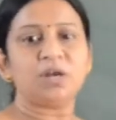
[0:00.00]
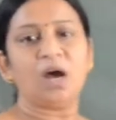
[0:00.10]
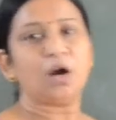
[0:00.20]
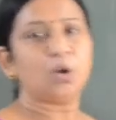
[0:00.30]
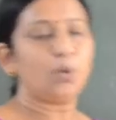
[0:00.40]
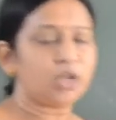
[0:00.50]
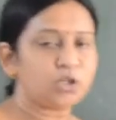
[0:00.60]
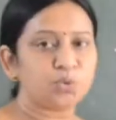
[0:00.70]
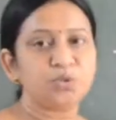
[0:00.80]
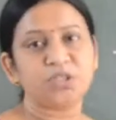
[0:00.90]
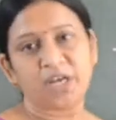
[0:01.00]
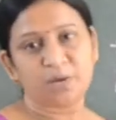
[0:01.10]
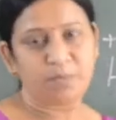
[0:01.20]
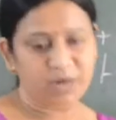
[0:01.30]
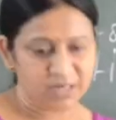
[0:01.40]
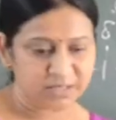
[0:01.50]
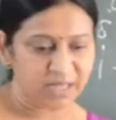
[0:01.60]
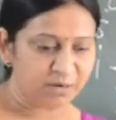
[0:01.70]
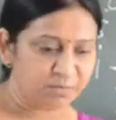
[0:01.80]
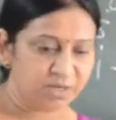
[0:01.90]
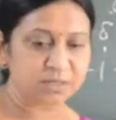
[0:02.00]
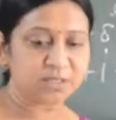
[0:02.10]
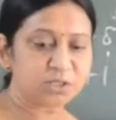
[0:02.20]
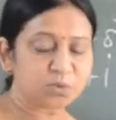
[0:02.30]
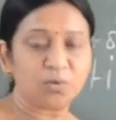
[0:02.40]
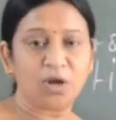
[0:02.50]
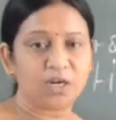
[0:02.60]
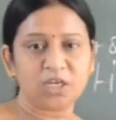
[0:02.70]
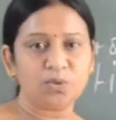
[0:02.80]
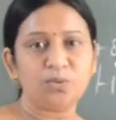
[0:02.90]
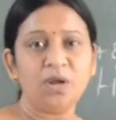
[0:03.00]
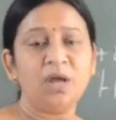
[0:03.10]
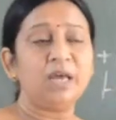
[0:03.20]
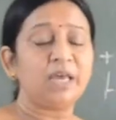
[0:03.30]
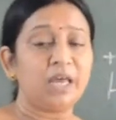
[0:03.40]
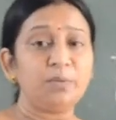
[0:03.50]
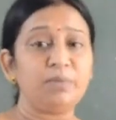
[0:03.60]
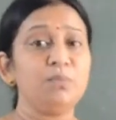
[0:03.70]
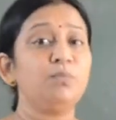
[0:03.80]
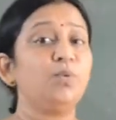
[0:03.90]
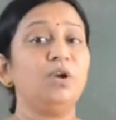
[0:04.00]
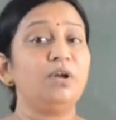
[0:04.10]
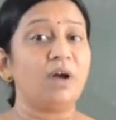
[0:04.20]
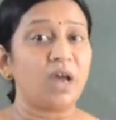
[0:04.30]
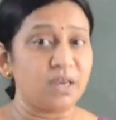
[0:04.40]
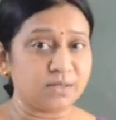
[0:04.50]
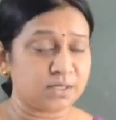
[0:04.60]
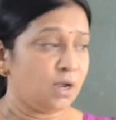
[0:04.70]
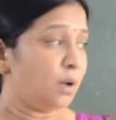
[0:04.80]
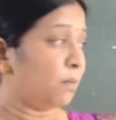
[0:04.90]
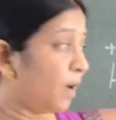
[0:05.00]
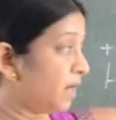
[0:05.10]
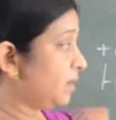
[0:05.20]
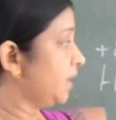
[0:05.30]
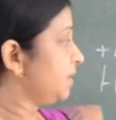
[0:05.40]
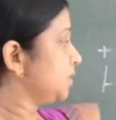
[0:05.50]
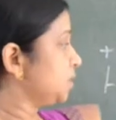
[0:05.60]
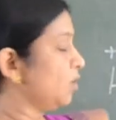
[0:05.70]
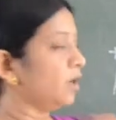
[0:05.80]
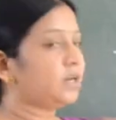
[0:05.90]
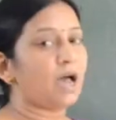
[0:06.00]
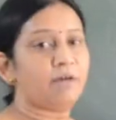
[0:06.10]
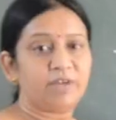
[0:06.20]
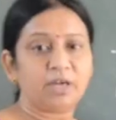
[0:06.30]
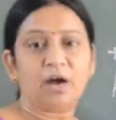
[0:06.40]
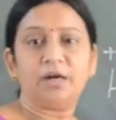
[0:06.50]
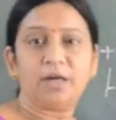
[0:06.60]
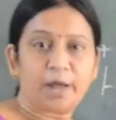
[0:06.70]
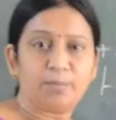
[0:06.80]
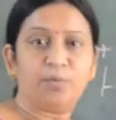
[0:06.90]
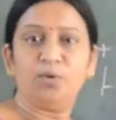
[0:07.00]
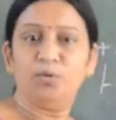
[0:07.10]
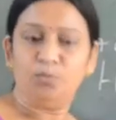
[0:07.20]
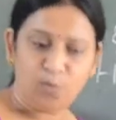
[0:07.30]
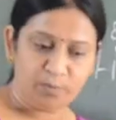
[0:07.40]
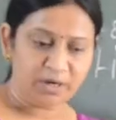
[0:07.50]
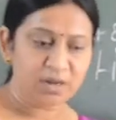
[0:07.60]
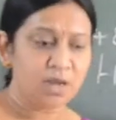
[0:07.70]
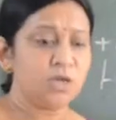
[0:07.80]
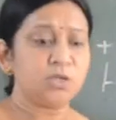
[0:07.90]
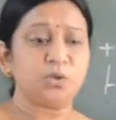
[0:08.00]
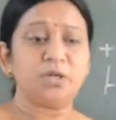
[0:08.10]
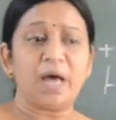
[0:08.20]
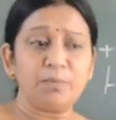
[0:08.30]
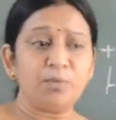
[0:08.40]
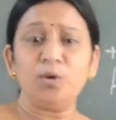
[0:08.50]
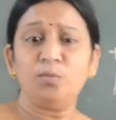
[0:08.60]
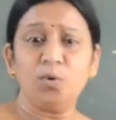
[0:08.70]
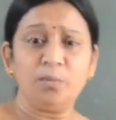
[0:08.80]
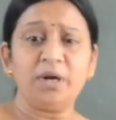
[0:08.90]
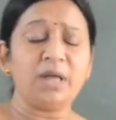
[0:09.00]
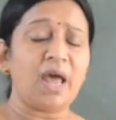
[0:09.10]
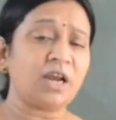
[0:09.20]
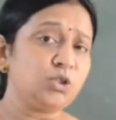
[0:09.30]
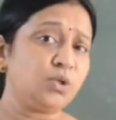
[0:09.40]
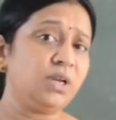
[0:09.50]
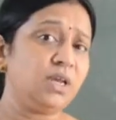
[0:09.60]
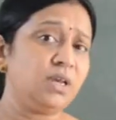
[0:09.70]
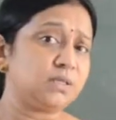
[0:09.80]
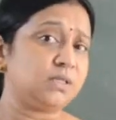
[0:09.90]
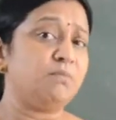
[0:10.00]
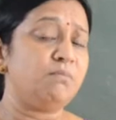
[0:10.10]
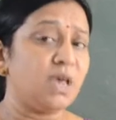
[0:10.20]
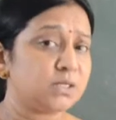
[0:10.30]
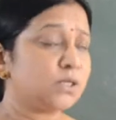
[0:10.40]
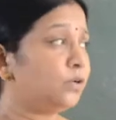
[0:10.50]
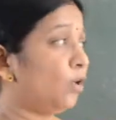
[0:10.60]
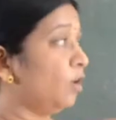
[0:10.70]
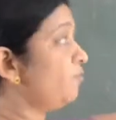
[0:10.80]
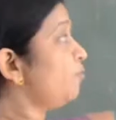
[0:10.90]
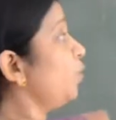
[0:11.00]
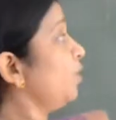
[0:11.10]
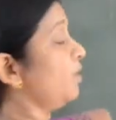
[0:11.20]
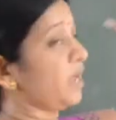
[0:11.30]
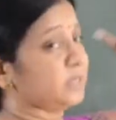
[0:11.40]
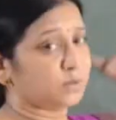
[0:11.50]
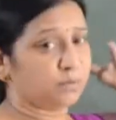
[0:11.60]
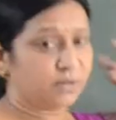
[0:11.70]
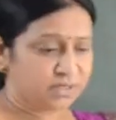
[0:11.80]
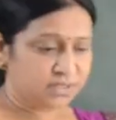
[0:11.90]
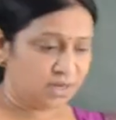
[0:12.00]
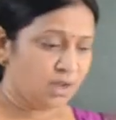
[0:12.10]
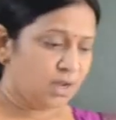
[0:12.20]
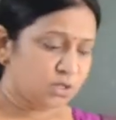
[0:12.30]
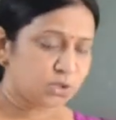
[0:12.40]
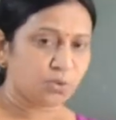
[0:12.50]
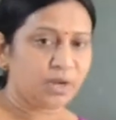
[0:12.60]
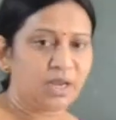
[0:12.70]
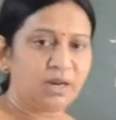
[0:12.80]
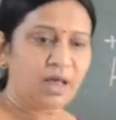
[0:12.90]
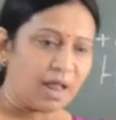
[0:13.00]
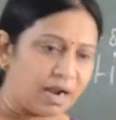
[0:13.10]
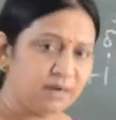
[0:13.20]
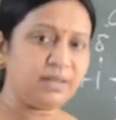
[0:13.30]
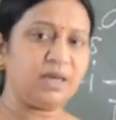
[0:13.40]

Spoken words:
are going to take place. That means this molecule can be polarized, but it is not having a dipole moment. So dipole moment actually is the measure of polarizability. So in a hand they are